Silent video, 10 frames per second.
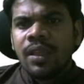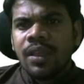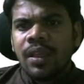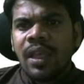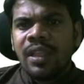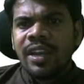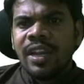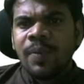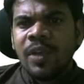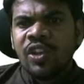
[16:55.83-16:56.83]

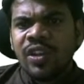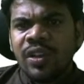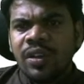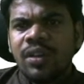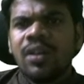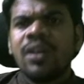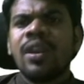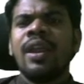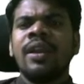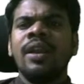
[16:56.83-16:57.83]
NADPH are
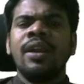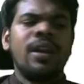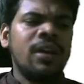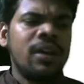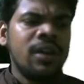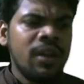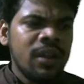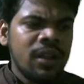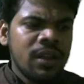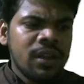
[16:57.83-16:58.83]
18 and
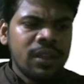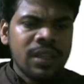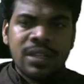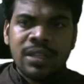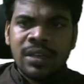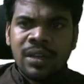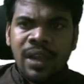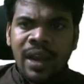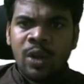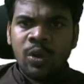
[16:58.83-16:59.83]
this
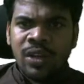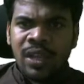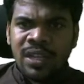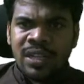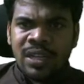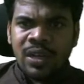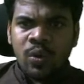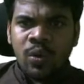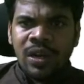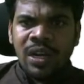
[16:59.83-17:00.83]
hydrogen ions are
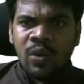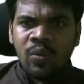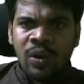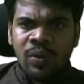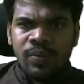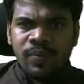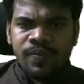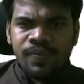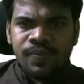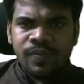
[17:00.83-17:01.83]
only 12.
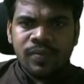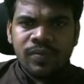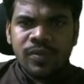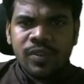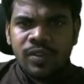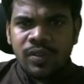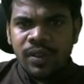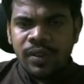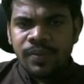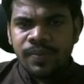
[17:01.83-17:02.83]
Okay.